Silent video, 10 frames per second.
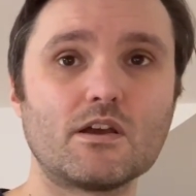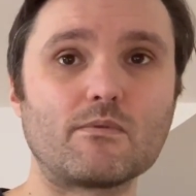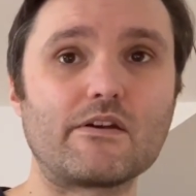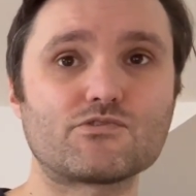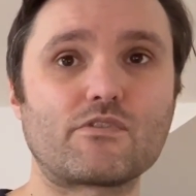
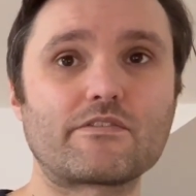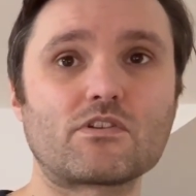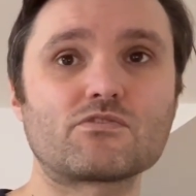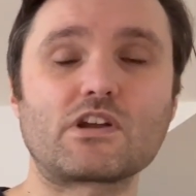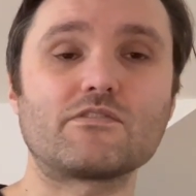whereas
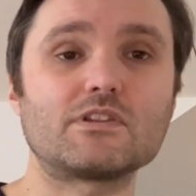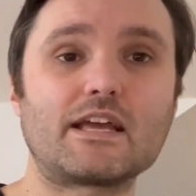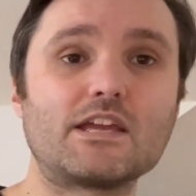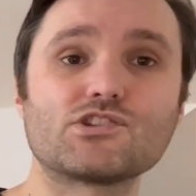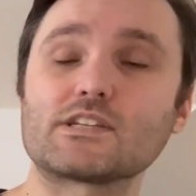Ravenloft Travel
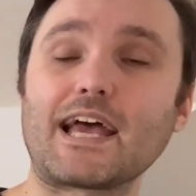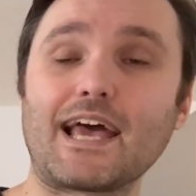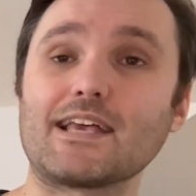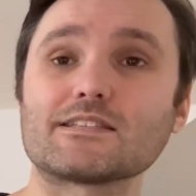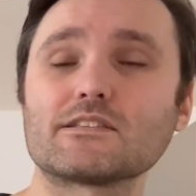Agent
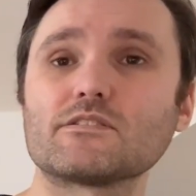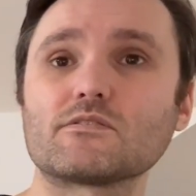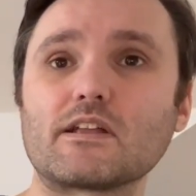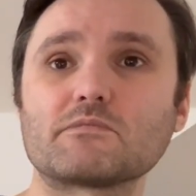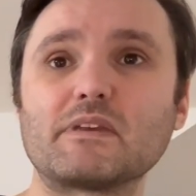has,
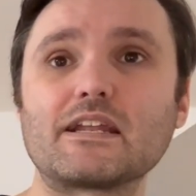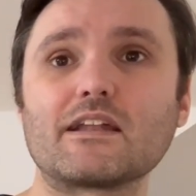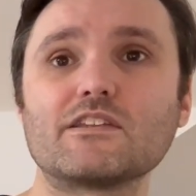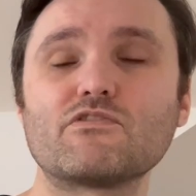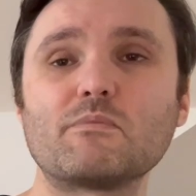so that's been
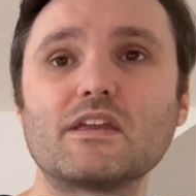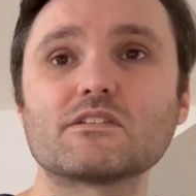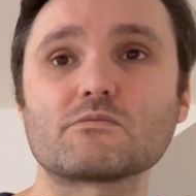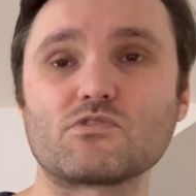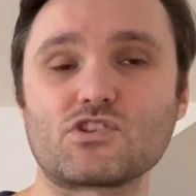handy for me
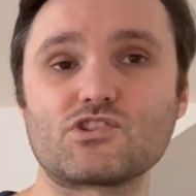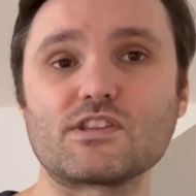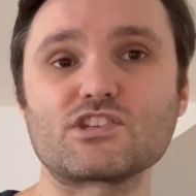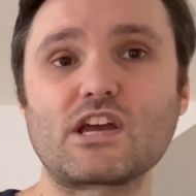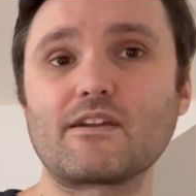because I'm
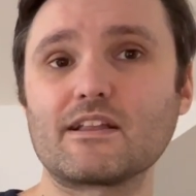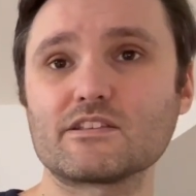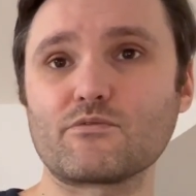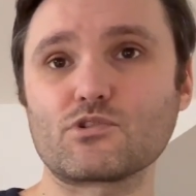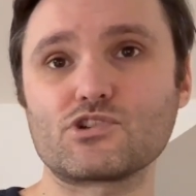researching the Shadowlands,
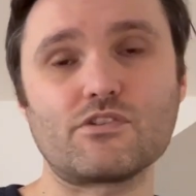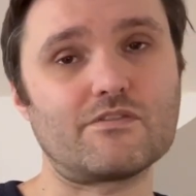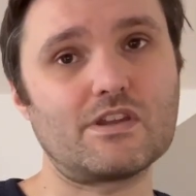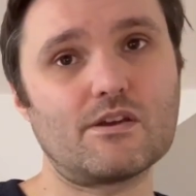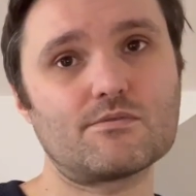I've watched her
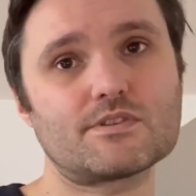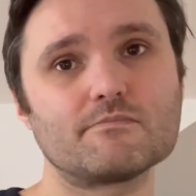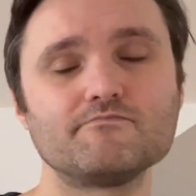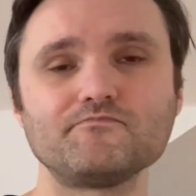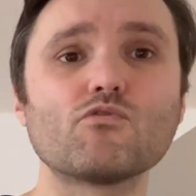videos.
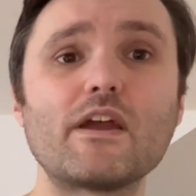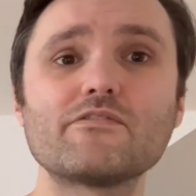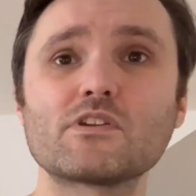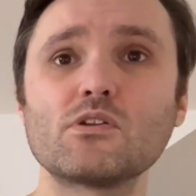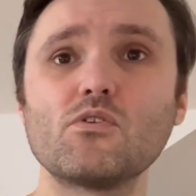
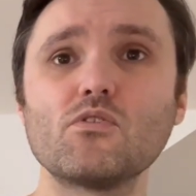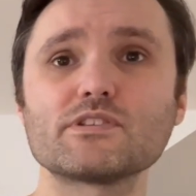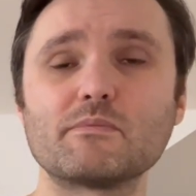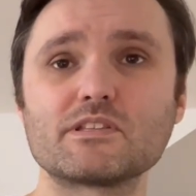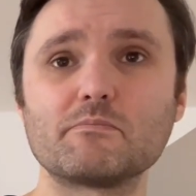Ravenlore,
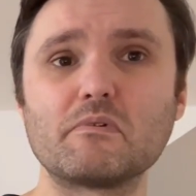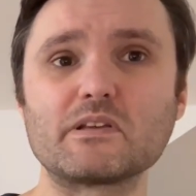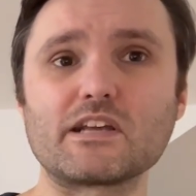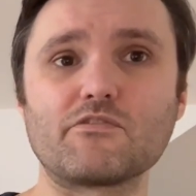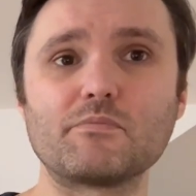similar to
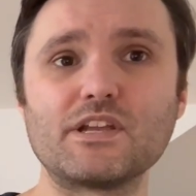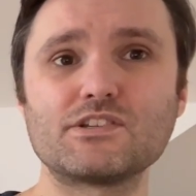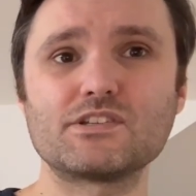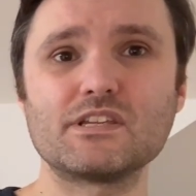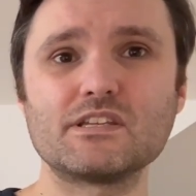myself and
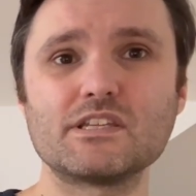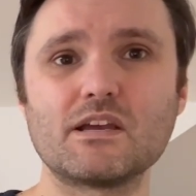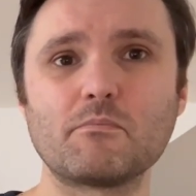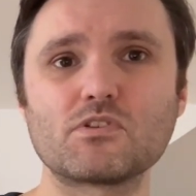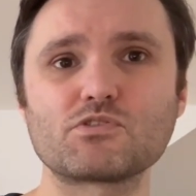PhD&D,
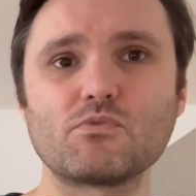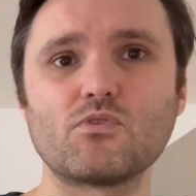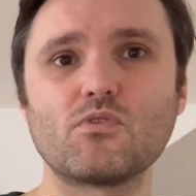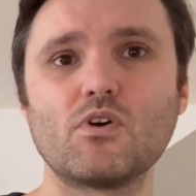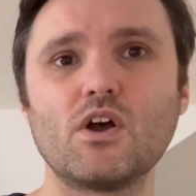are much
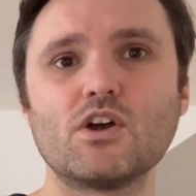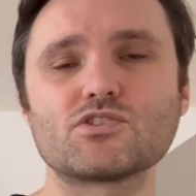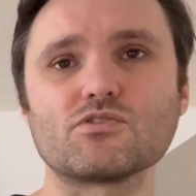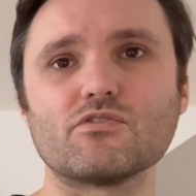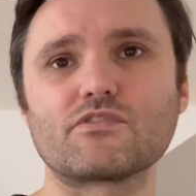more
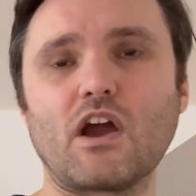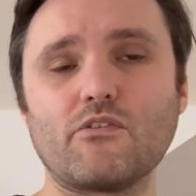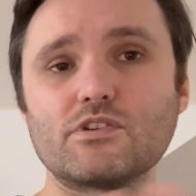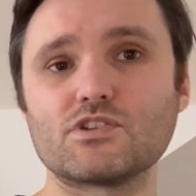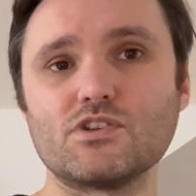sort of
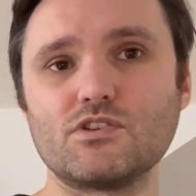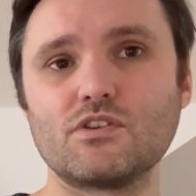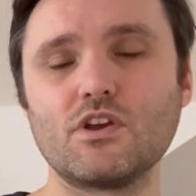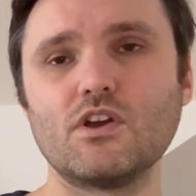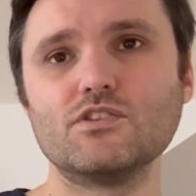current and
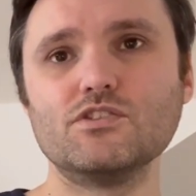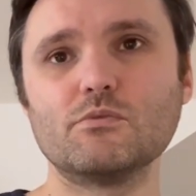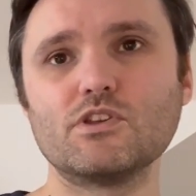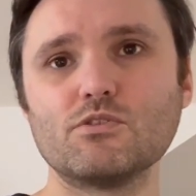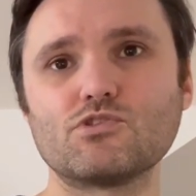
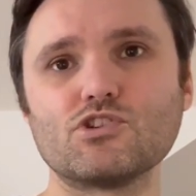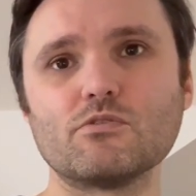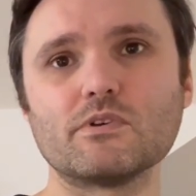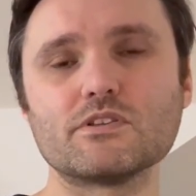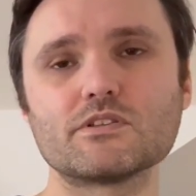newer
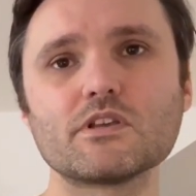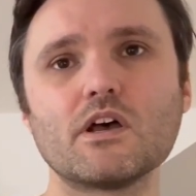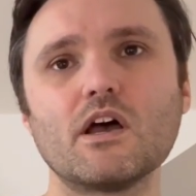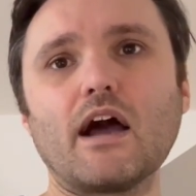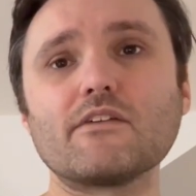YouTubers.
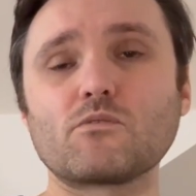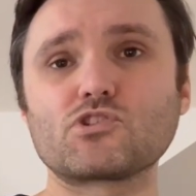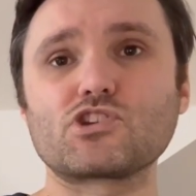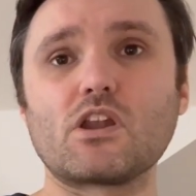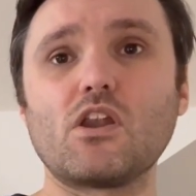I haven't
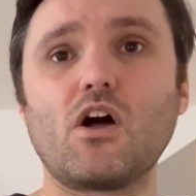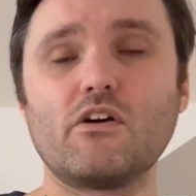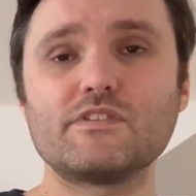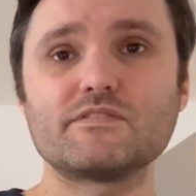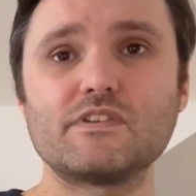watched a lot
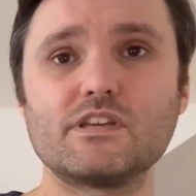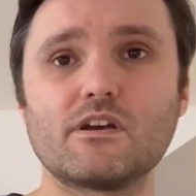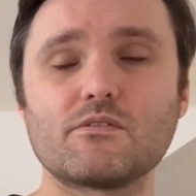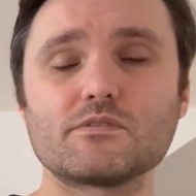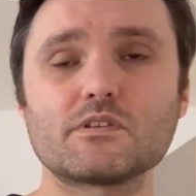of his
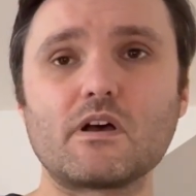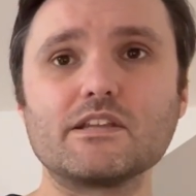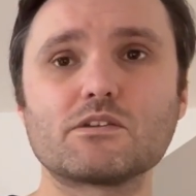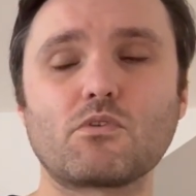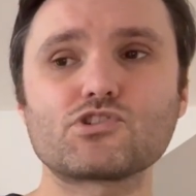videos. I
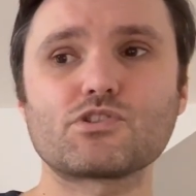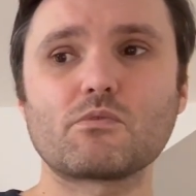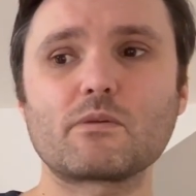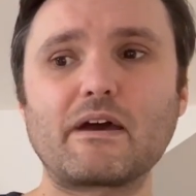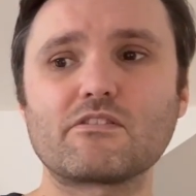did watch the
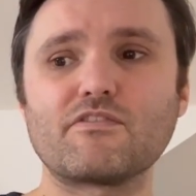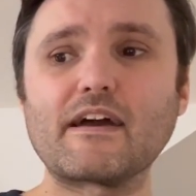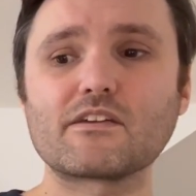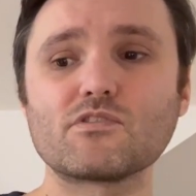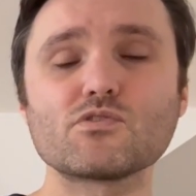one about the
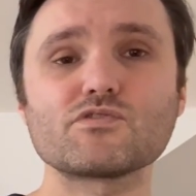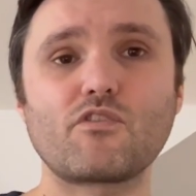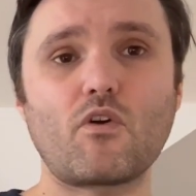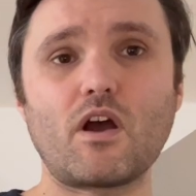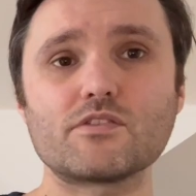Fang of
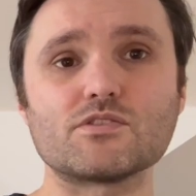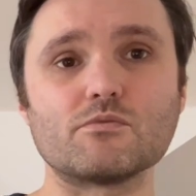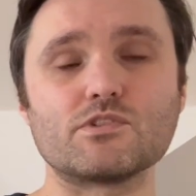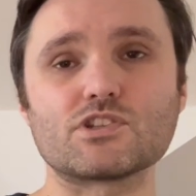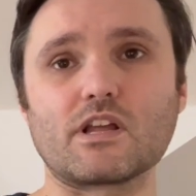Nosferatu,
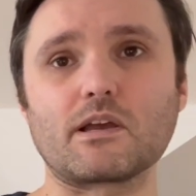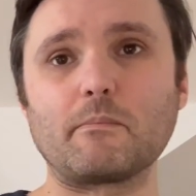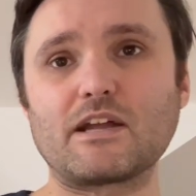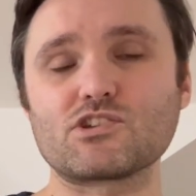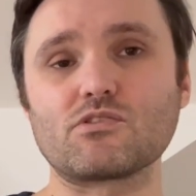which is like a
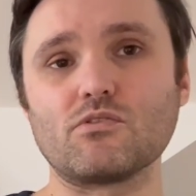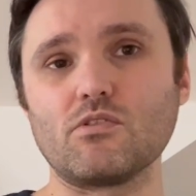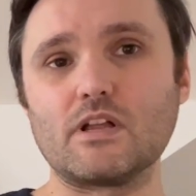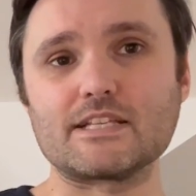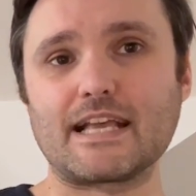
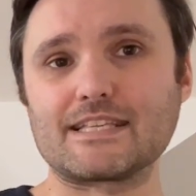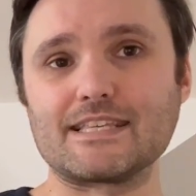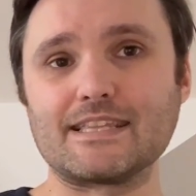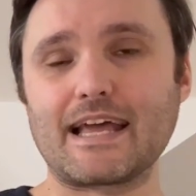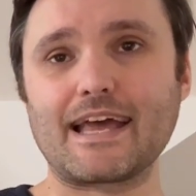magical
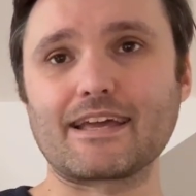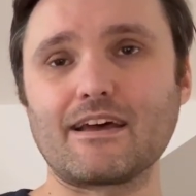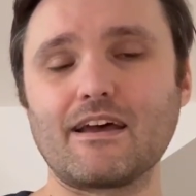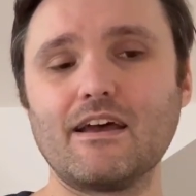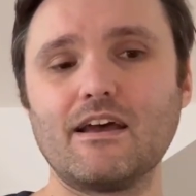assassin
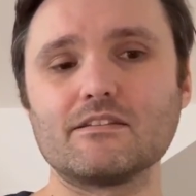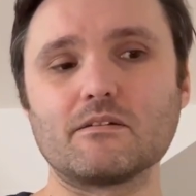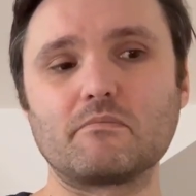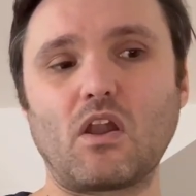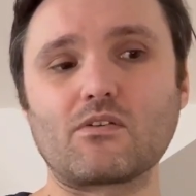dagger
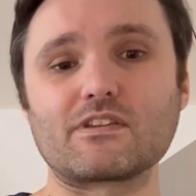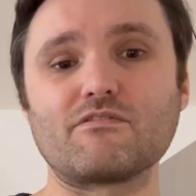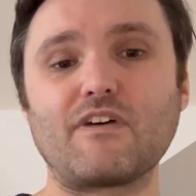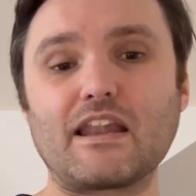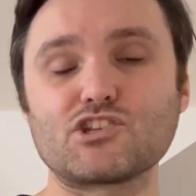that belonged in
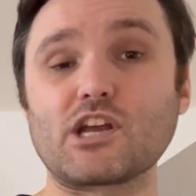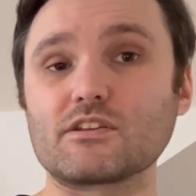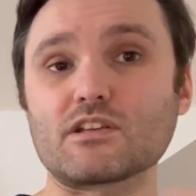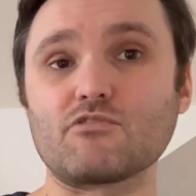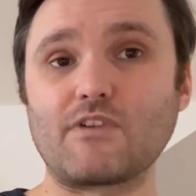Valachan,
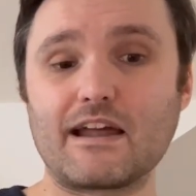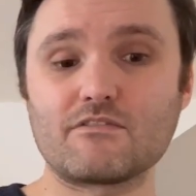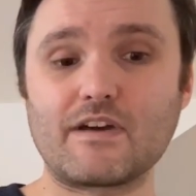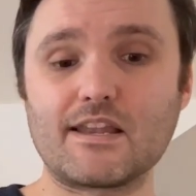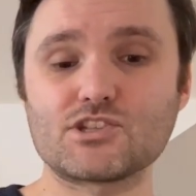because I
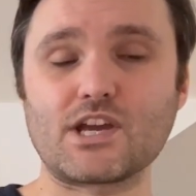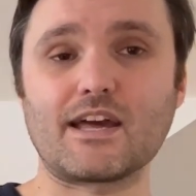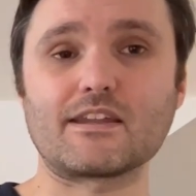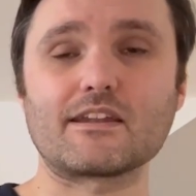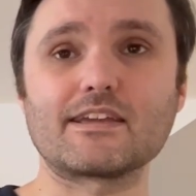ran
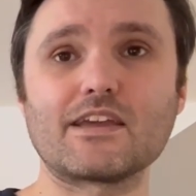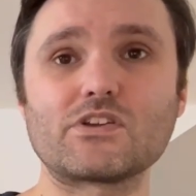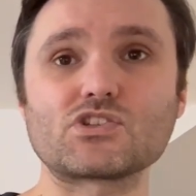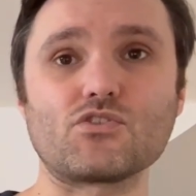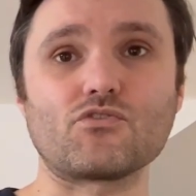Valachan and I gave
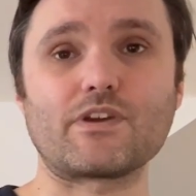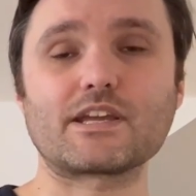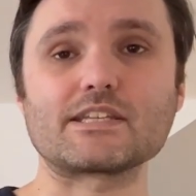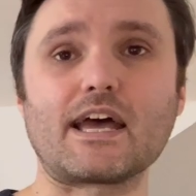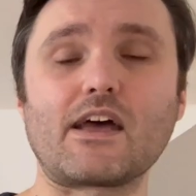it to
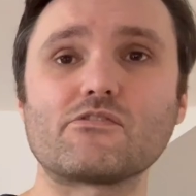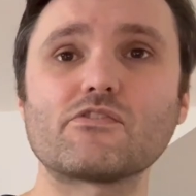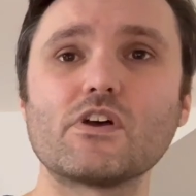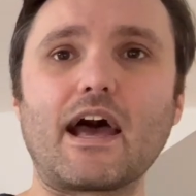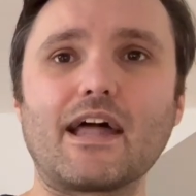Ulrich to
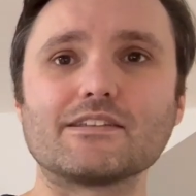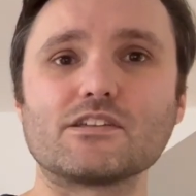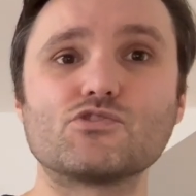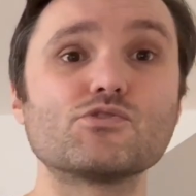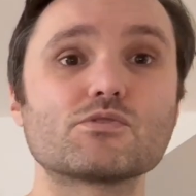have and
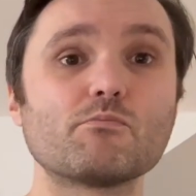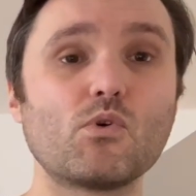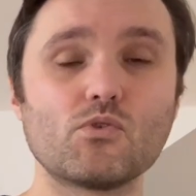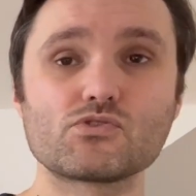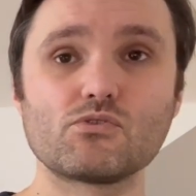introduced
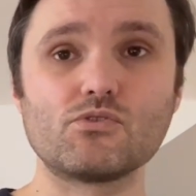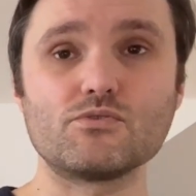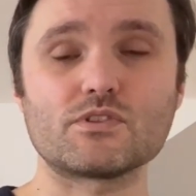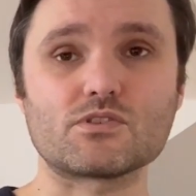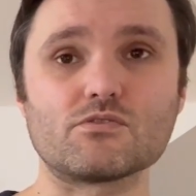Mordal,
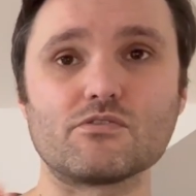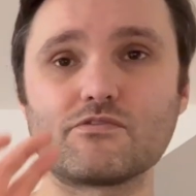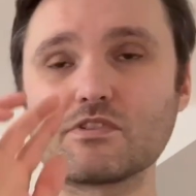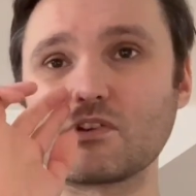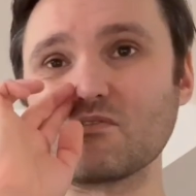who's the sort
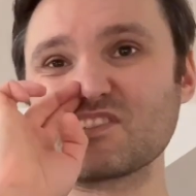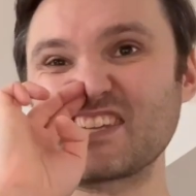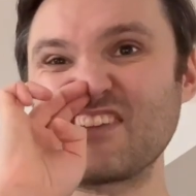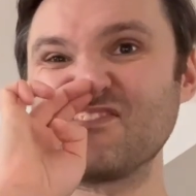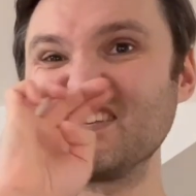of
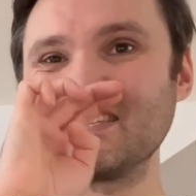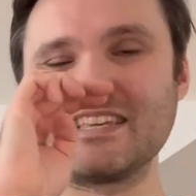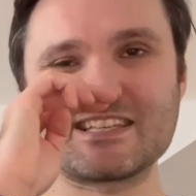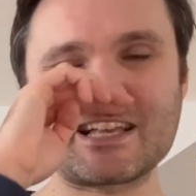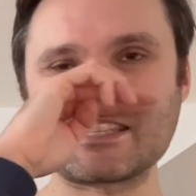ghost
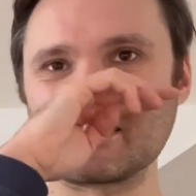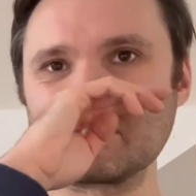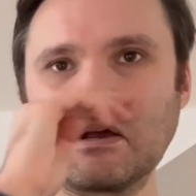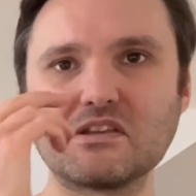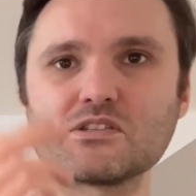NPC assassin
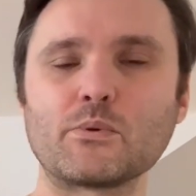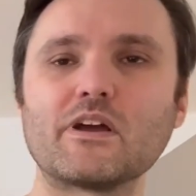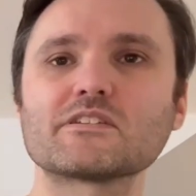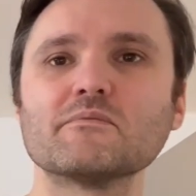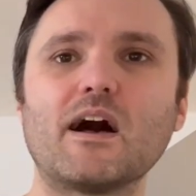tied to
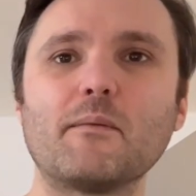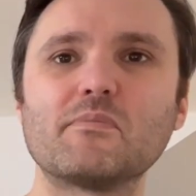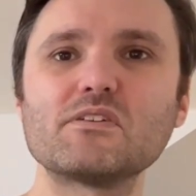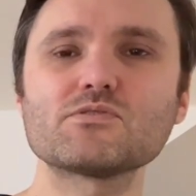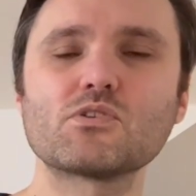it.
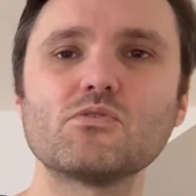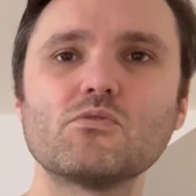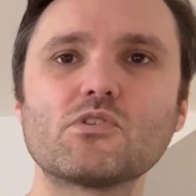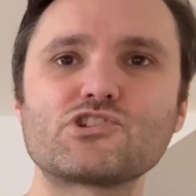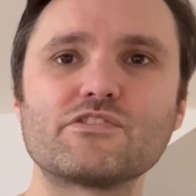But it was
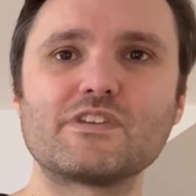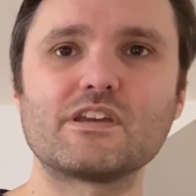cool watching the